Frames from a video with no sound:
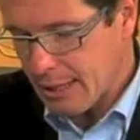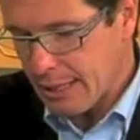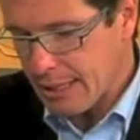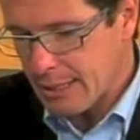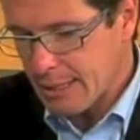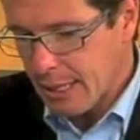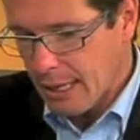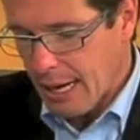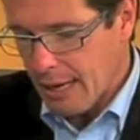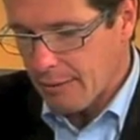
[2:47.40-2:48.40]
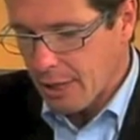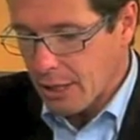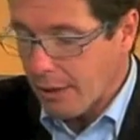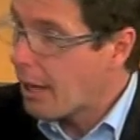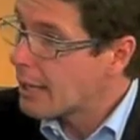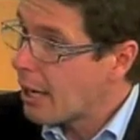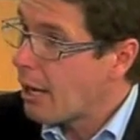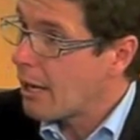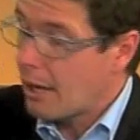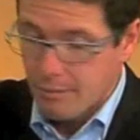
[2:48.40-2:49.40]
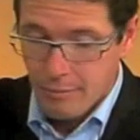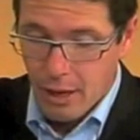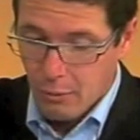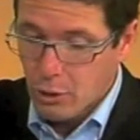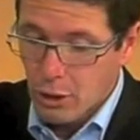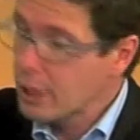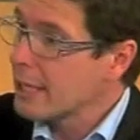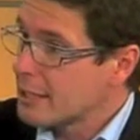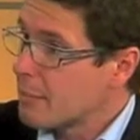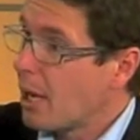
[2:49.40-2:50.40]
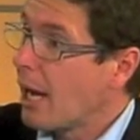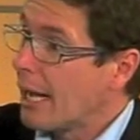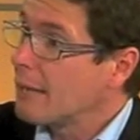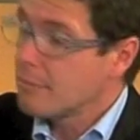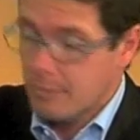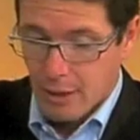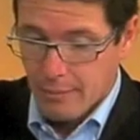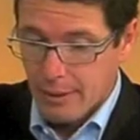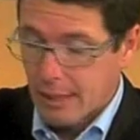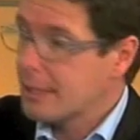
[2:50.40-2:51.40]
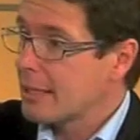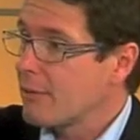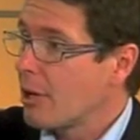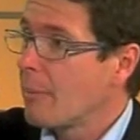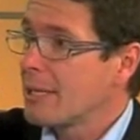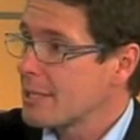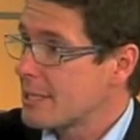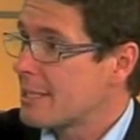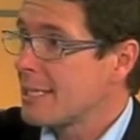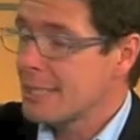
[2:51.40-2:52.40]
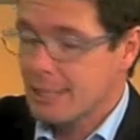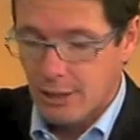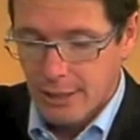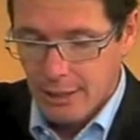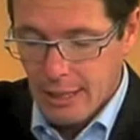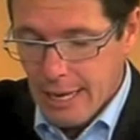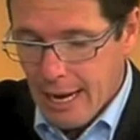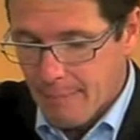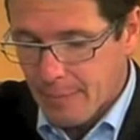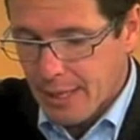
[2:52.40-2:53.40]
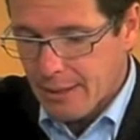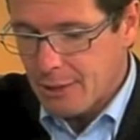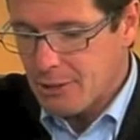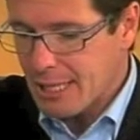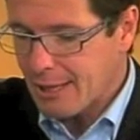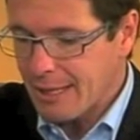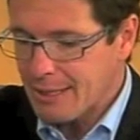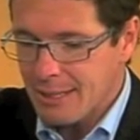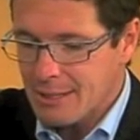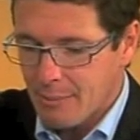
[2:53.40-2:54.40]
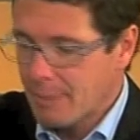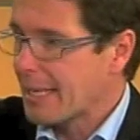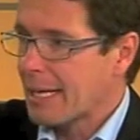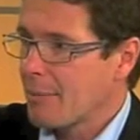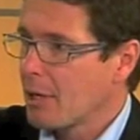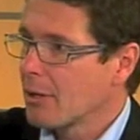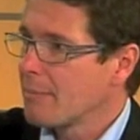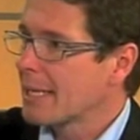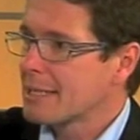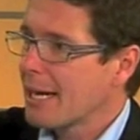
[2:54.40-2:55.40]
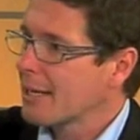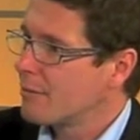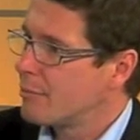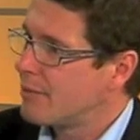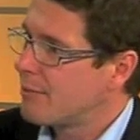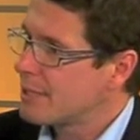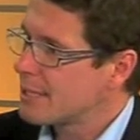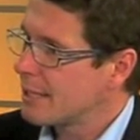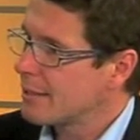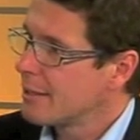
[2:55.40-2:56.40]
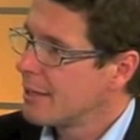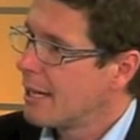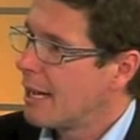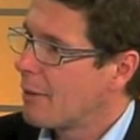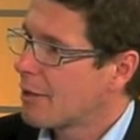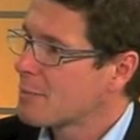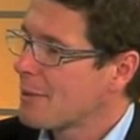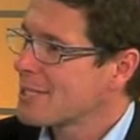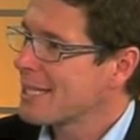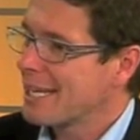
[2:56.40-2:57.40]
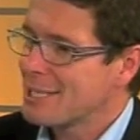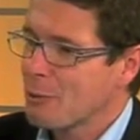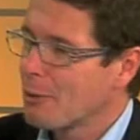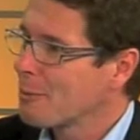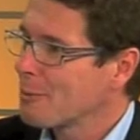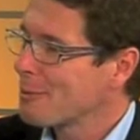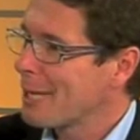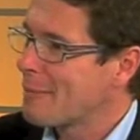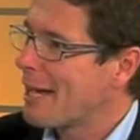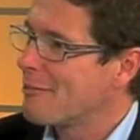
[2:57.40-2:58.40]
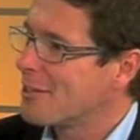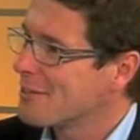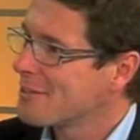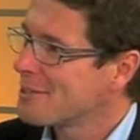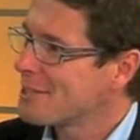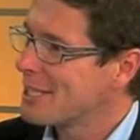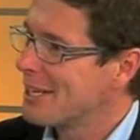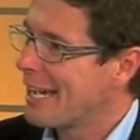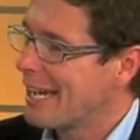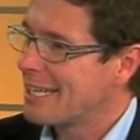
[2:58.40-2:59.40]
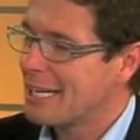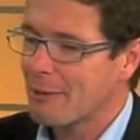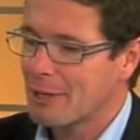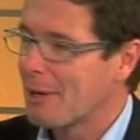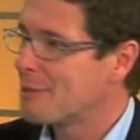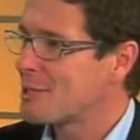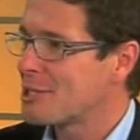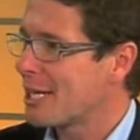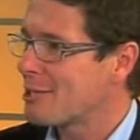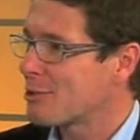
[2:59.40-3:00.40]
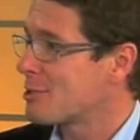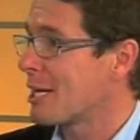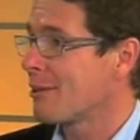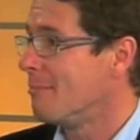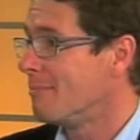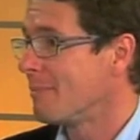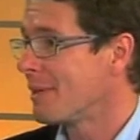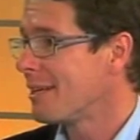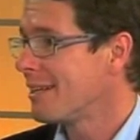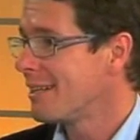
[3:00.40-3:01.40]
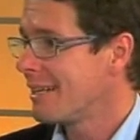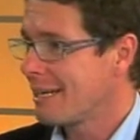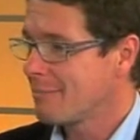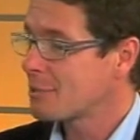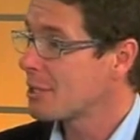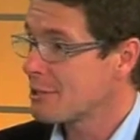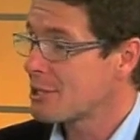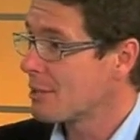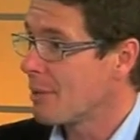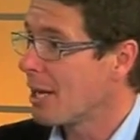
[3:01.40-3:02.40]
thing is, no, I wouldn't look at it to buy it. I mean, I can give you a whole bunch of statistics on it. Yeah. The interesting thing is, someone may come along and make a takeover bid for this thing, and my response to that is, well, let them have it, you know, and anyone who owns the shares should sell them to the